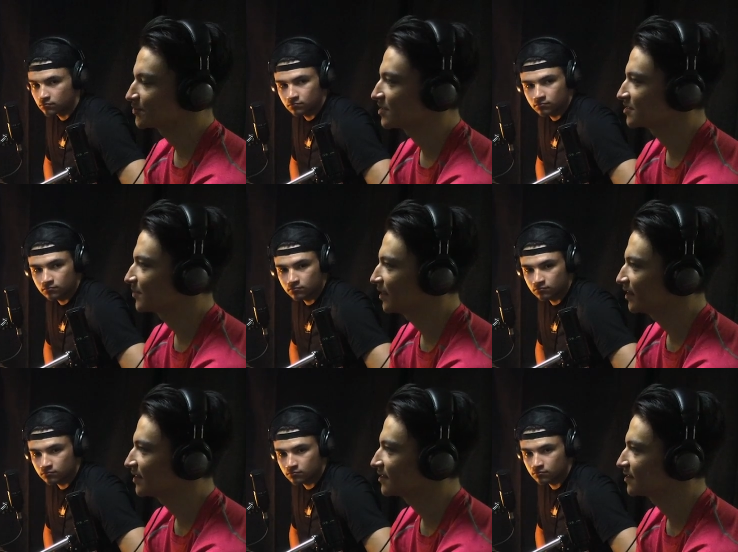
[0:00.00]

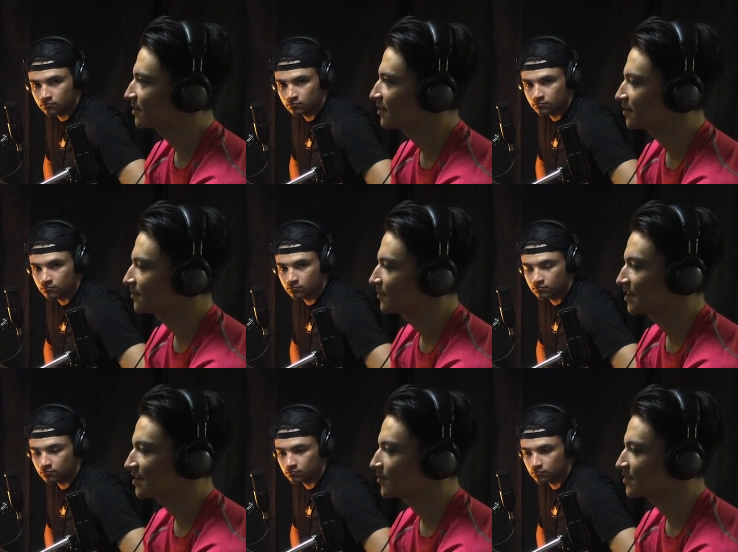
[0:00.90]
Speaker 1: responsibility, and um, I
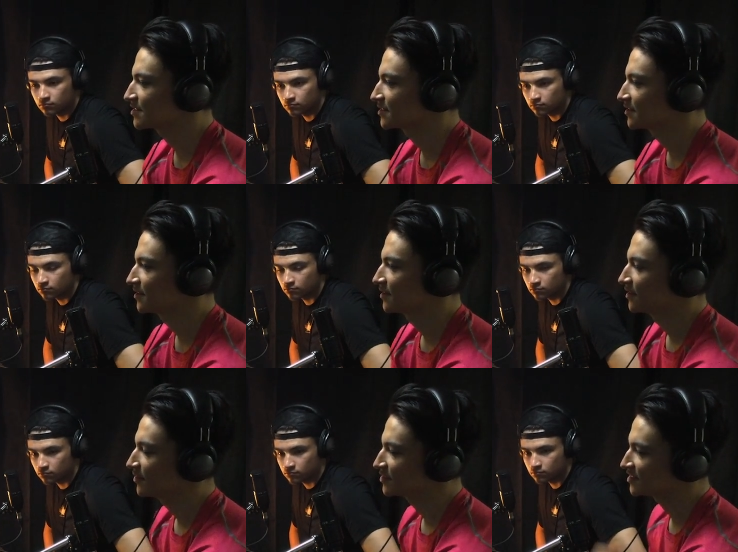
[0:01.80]
think once it was